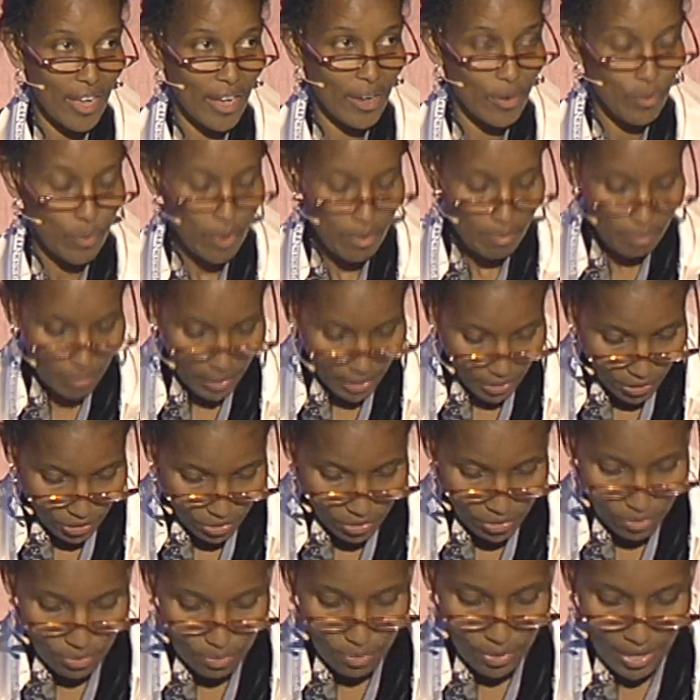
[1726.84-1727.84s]
And we
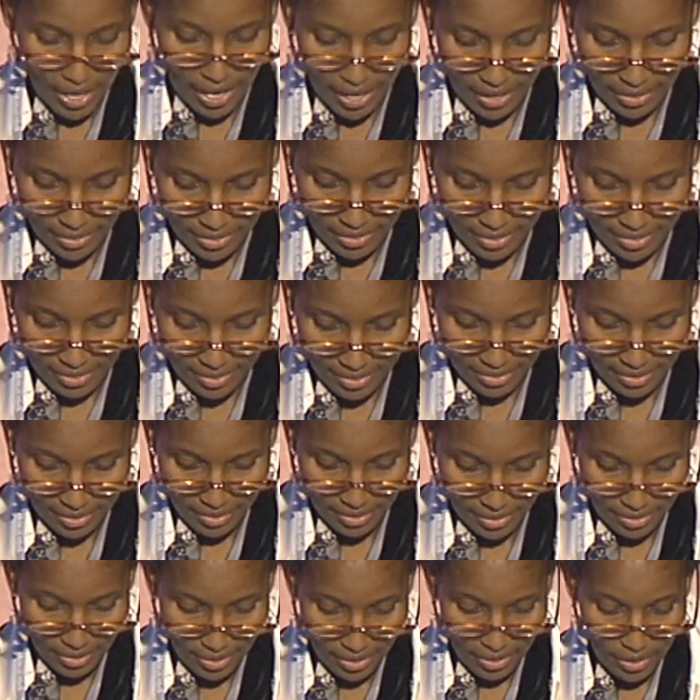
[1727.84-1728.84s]
must do that
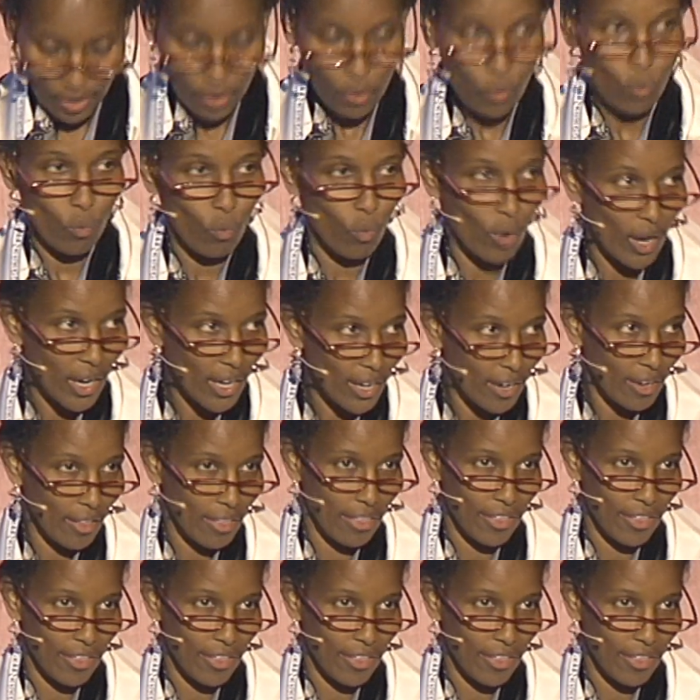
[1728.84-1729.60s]
while